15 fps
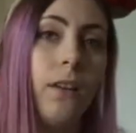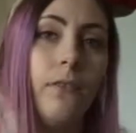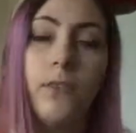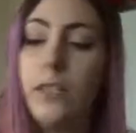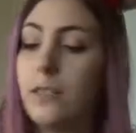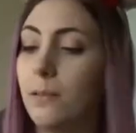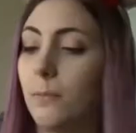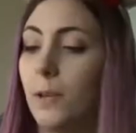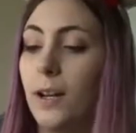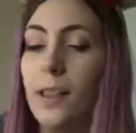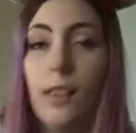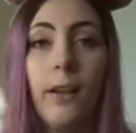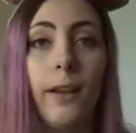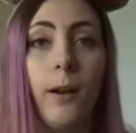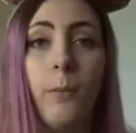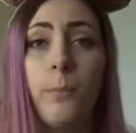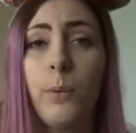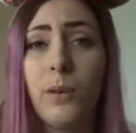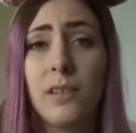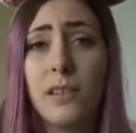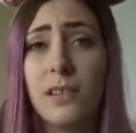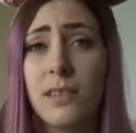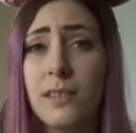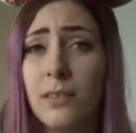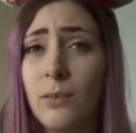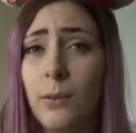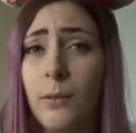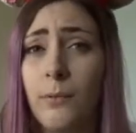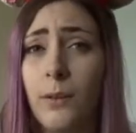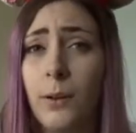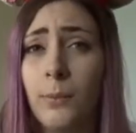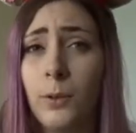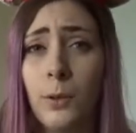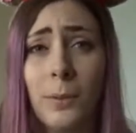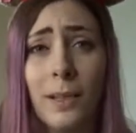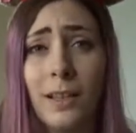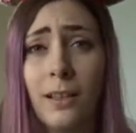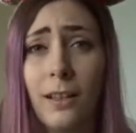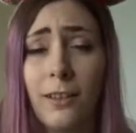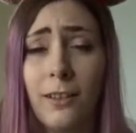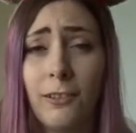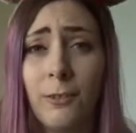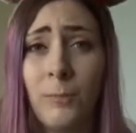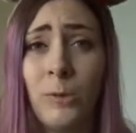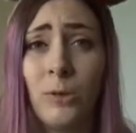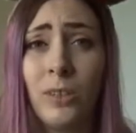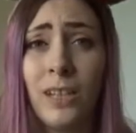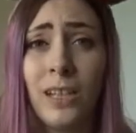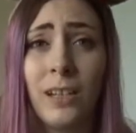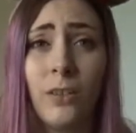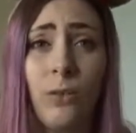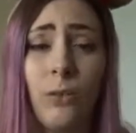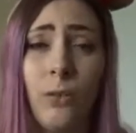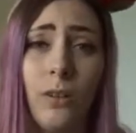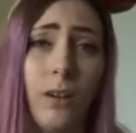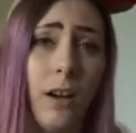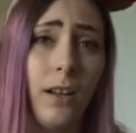these are my light up ones, so if I'm going in earlier in the morning or